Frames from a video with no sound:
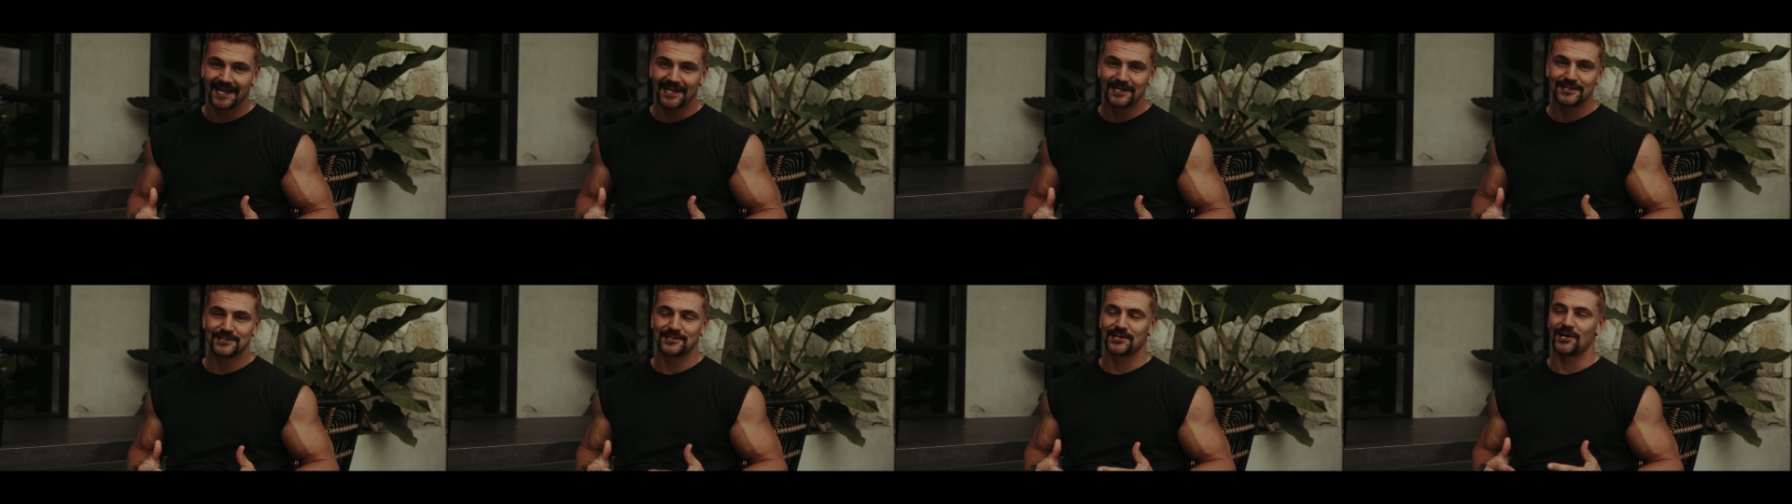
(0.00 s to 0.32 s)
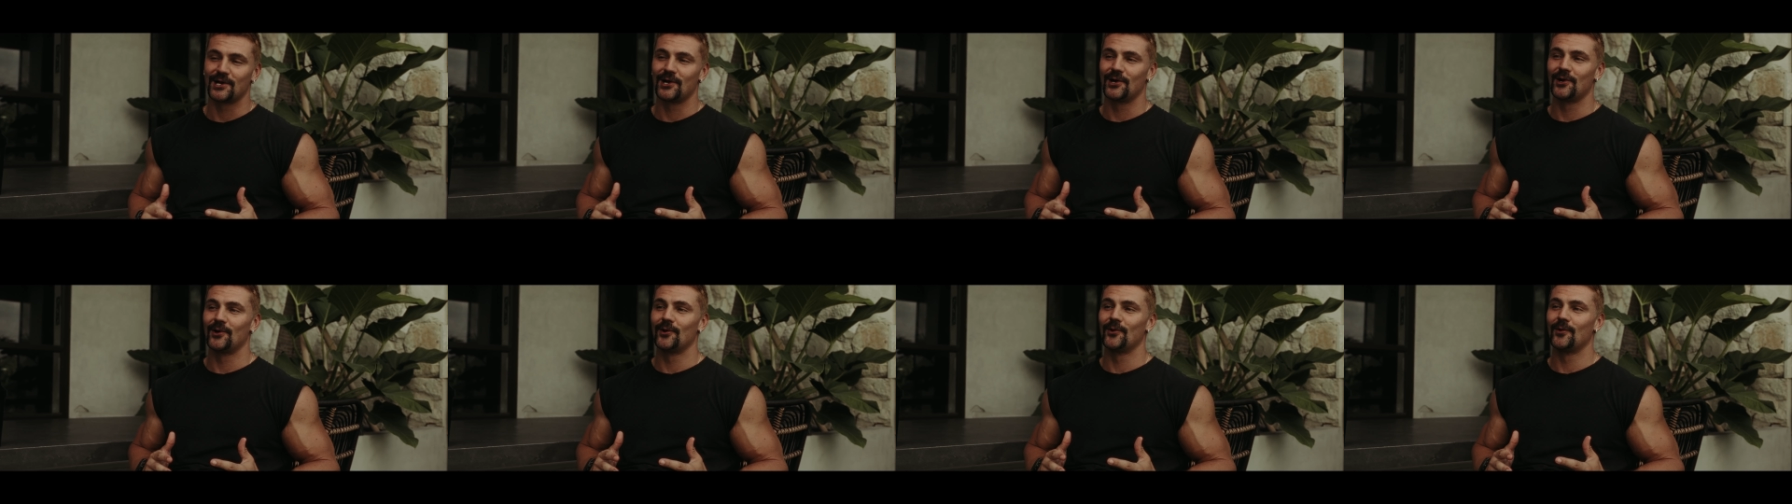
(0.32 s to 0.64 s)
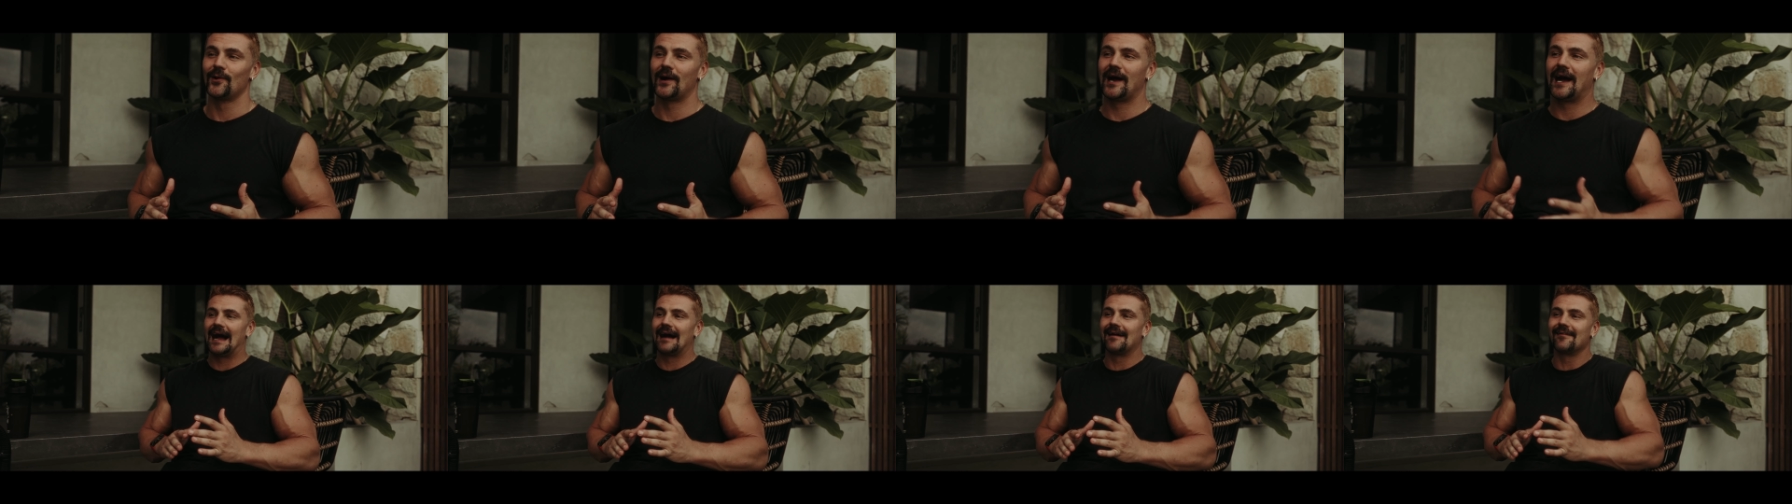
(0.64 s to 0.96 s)

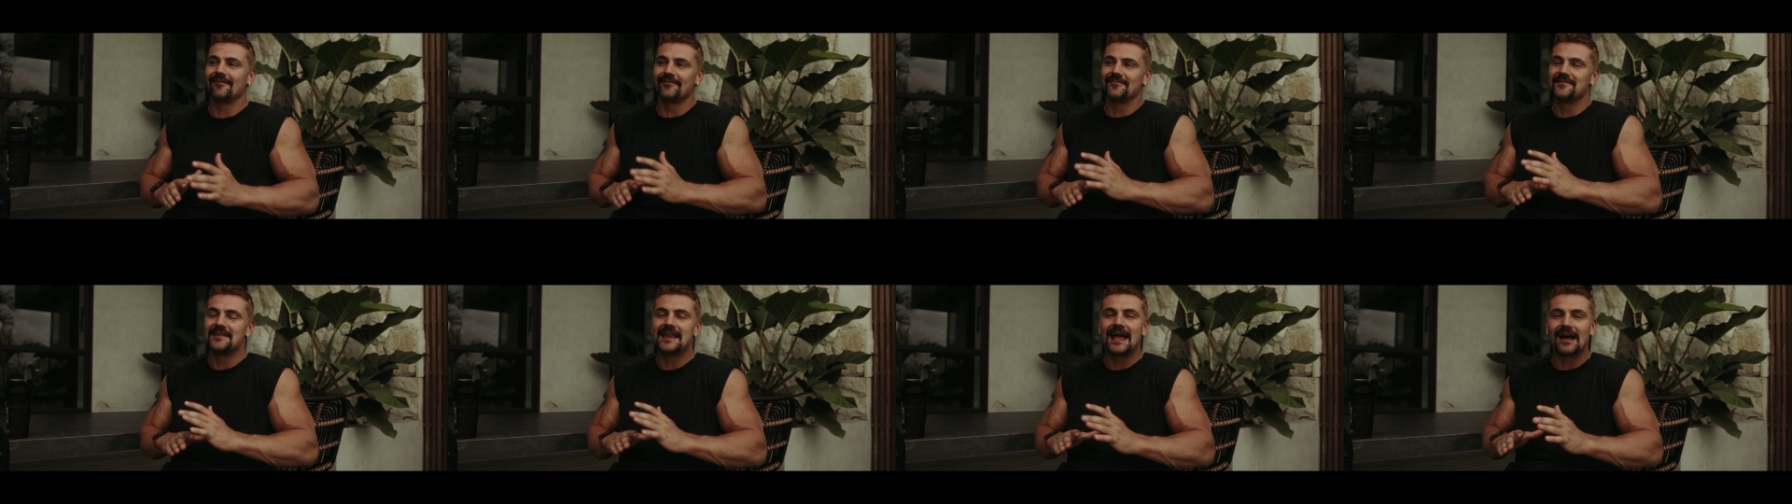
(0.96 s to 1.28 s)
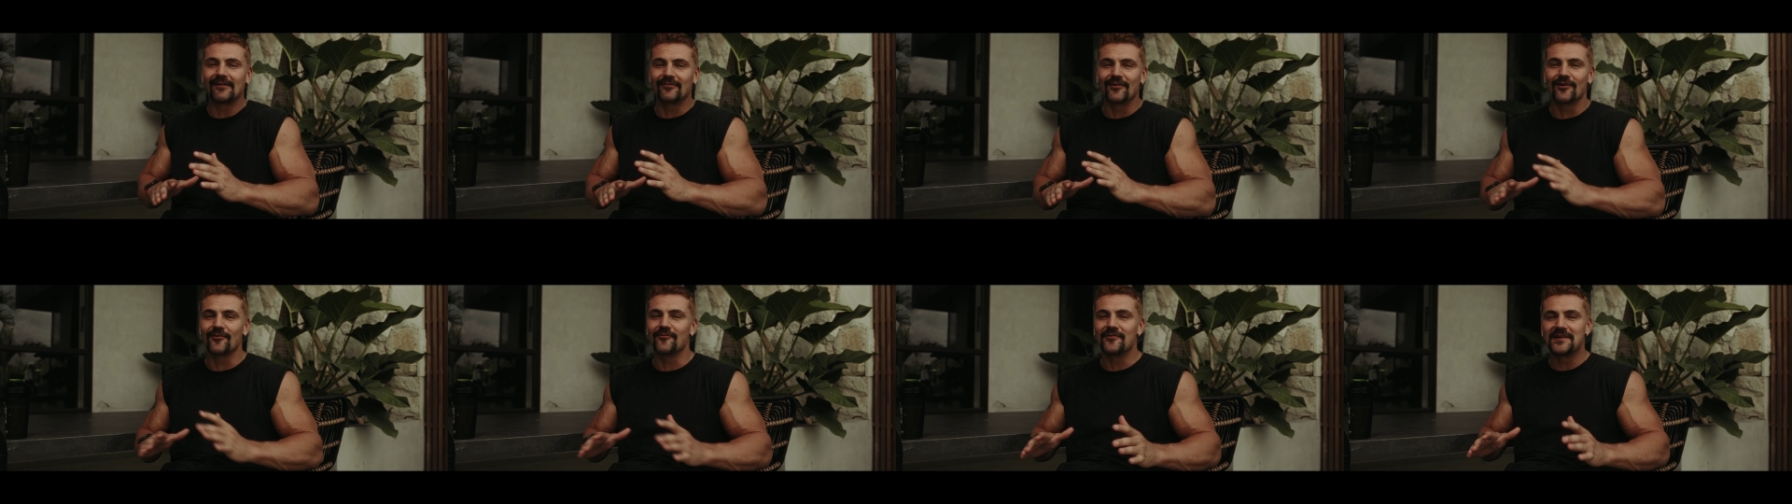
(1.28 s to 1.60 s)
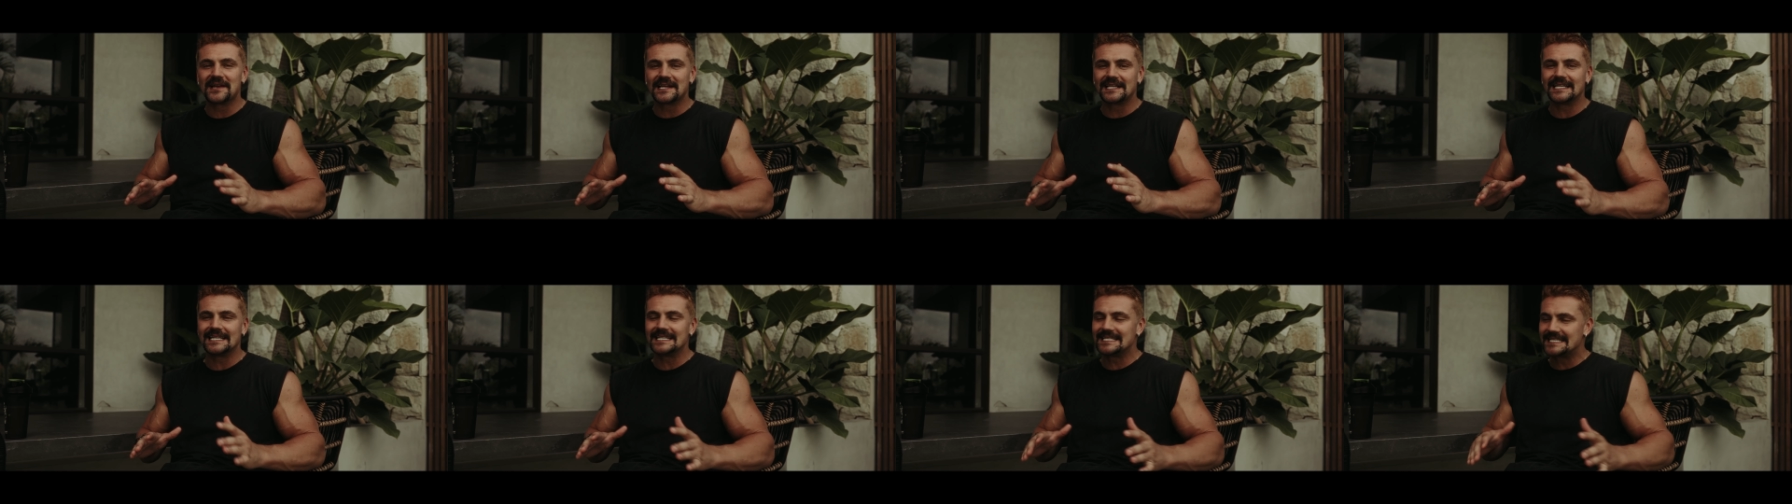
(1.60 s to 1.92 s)
So I've never
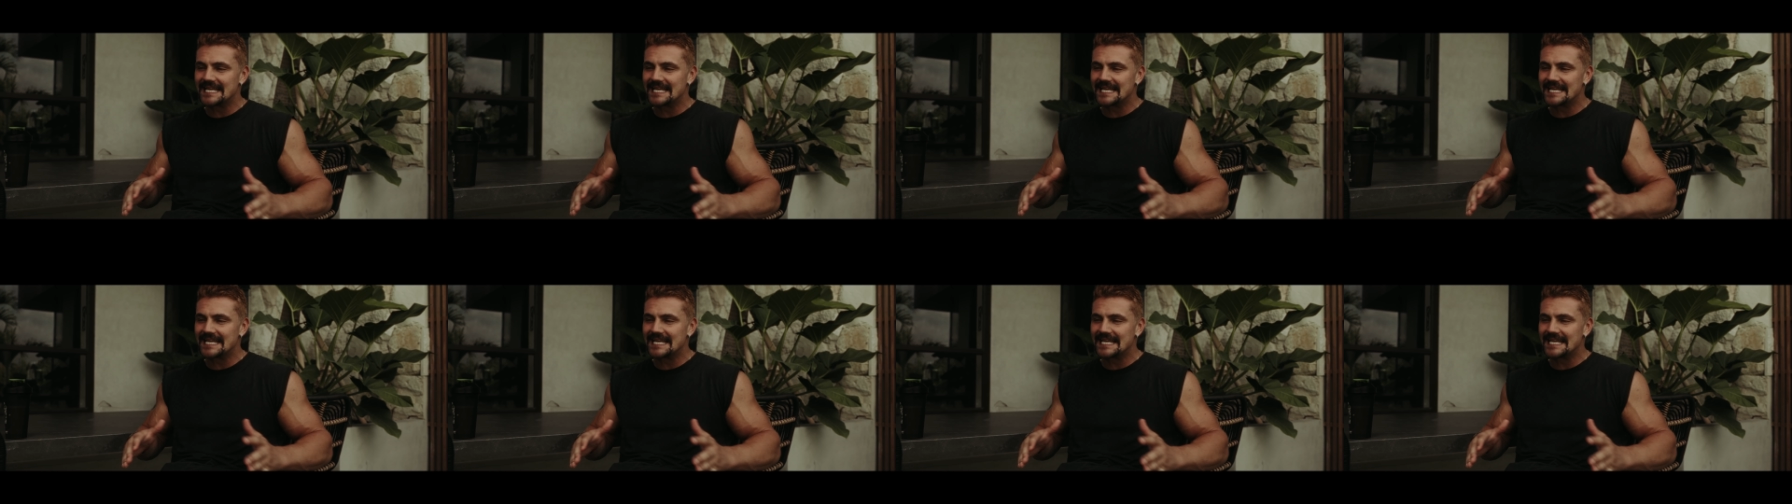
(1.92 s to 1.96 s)
really